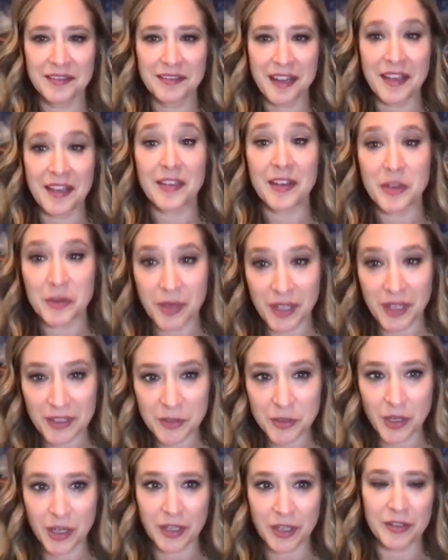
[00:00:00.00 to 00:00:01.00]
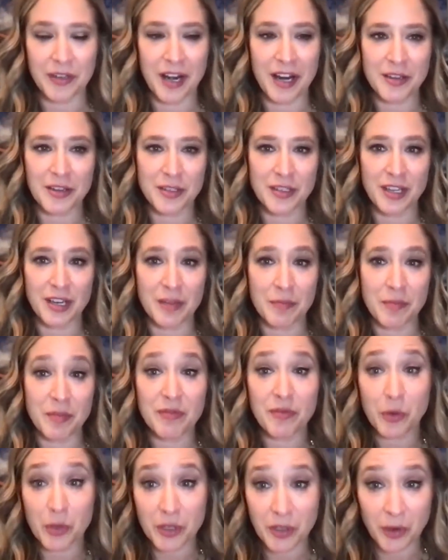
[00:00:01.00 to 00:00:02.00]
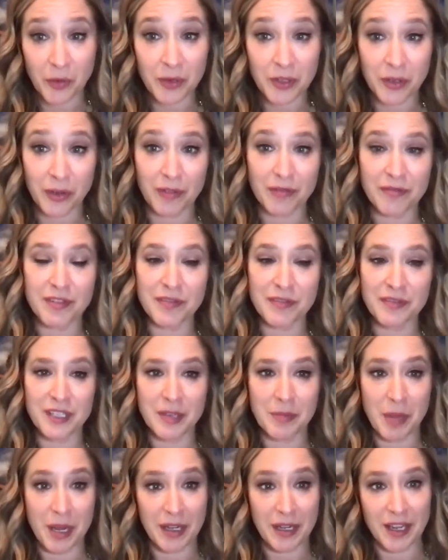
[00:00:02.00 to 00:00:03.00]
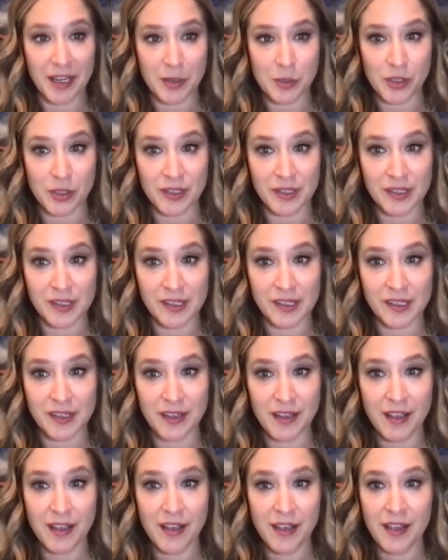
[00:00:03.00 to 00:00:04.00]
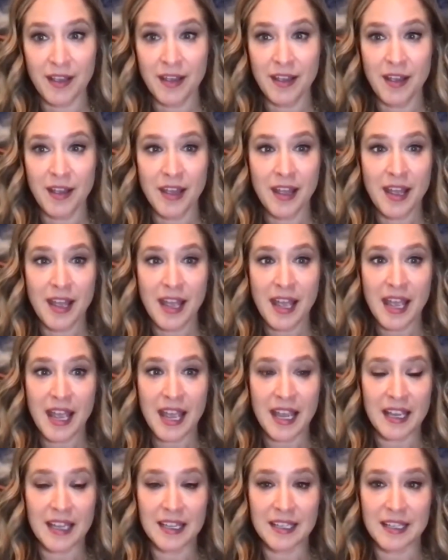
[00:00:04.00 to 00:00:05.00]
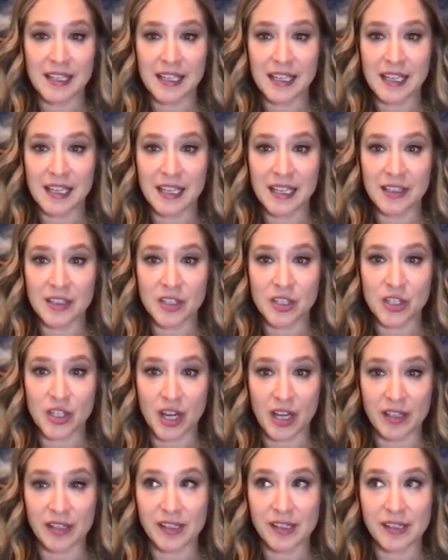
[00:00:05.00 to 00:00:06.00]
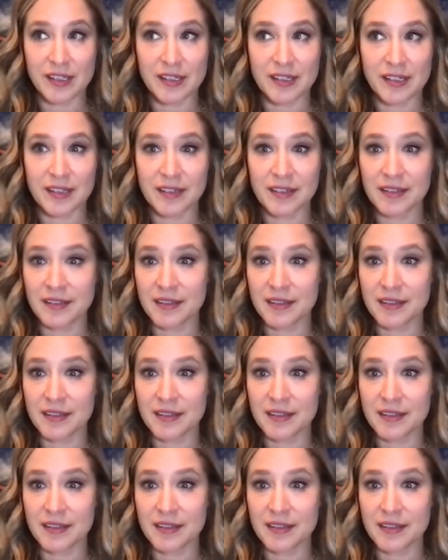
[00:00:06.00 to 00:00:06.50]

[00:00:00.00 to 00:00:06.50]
And then you get a drug interaction. And before you know it, you're on 15 medications. And it just,